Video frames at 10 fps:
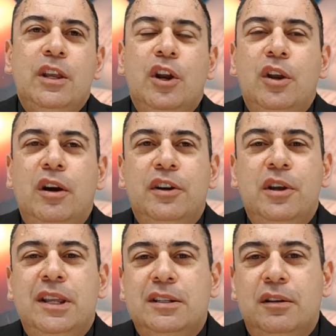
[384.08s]
know, I
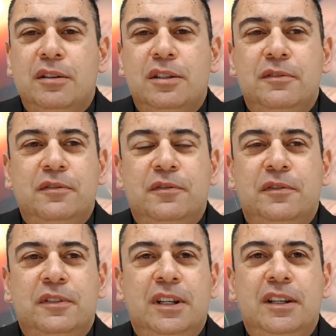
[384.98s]
know there's lots of,
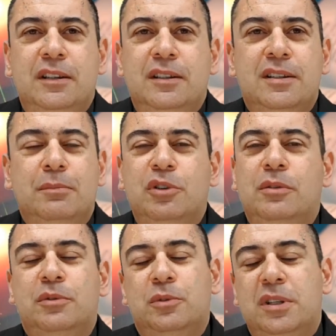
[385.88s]

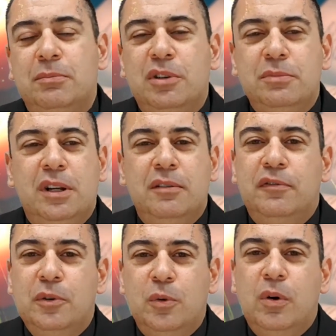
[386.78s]
sometimes you can
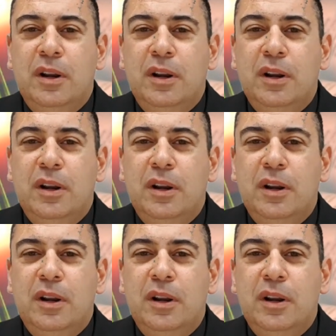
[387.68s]
feel quite